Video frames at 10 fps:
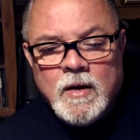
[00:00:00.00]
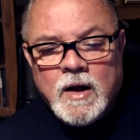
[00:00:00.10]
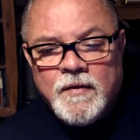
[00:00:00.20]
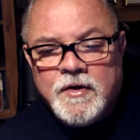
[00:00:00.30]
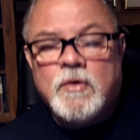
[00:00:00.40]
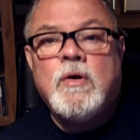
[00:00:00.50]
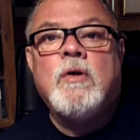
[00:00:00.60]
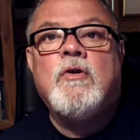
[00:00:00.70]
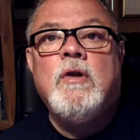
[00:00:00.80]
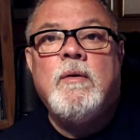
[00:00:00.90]
and the dog
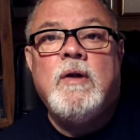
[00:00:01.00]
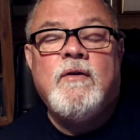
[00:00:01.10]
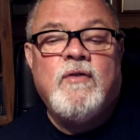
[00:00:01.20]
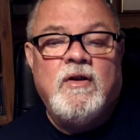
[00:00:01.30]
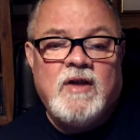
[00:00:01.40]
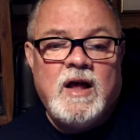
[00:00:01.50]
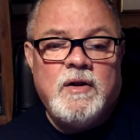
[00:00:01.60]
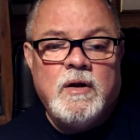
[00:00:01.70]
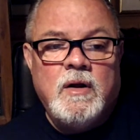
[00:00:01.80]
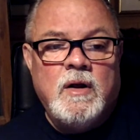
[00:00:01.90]
lifts its head
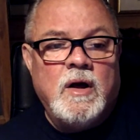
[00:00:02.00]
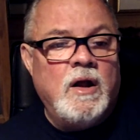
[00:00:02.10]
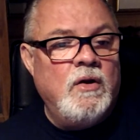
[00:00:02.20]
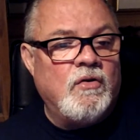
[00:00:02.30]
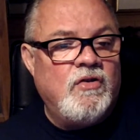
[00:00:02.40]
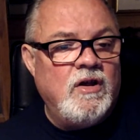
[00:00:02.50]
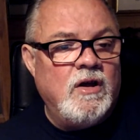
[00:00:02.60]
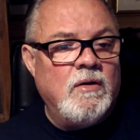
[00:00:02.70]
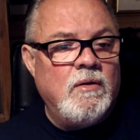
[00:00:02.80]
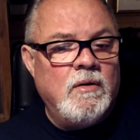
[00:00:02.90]
and looks at
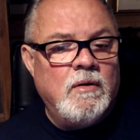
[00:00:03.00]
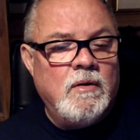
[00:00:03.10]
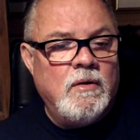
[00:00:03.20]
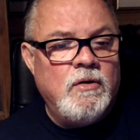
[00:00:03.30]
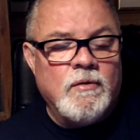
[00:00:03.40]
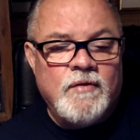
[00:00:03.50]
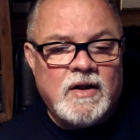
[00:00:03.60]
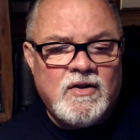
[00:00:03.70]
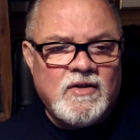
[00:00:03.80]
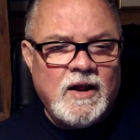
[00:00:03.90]
you, you haven't had
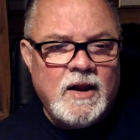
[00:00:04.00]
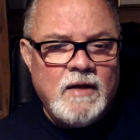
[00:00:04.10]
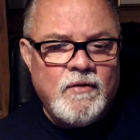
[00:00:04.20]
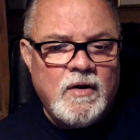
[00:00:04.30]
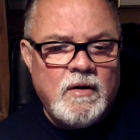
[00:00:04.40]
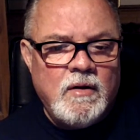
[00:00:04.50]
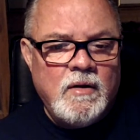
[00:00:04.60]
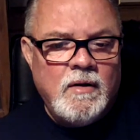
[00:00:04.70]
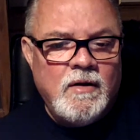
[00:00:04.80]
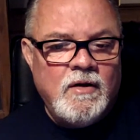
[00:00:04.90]
to say leave it.
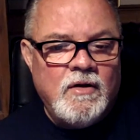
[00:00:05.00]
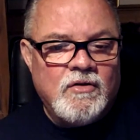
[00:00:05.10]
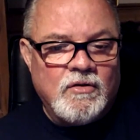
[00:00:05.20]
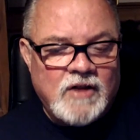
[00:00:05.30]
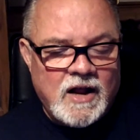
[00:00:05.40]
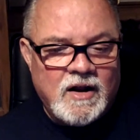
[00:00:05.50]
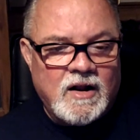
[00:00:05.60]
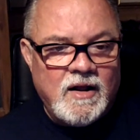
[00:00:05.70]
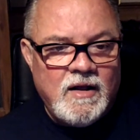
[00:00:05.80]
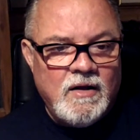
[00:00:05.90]
So
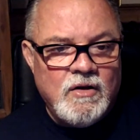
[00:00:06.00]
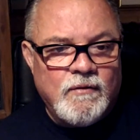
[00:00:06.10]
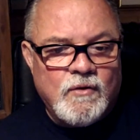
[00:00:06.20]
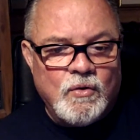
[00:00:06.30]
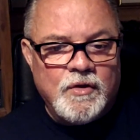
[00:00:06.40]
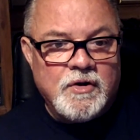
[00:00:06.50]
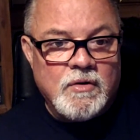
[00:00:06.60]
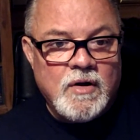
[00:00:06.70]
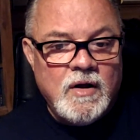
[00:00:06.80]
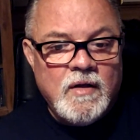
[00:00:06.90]
technically, you've taught the
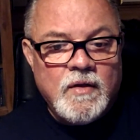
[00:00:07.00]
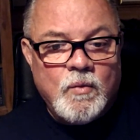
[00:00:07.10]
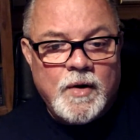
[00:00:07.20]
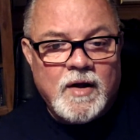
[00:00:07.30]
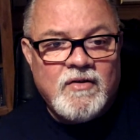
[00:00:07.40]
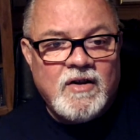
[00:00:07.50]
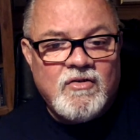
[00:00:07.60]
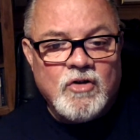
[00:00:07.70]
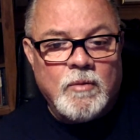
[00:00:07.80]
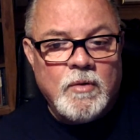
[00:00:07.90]
dog that when I say
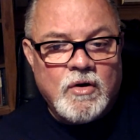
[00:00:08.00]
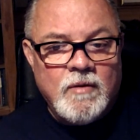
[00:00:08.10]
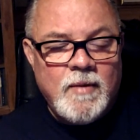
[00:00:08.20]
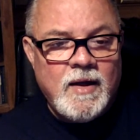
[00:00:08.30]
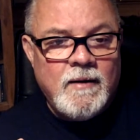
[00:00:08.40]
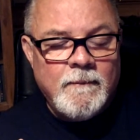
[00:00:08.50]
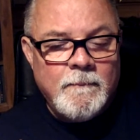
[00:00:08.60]
stop, look at me.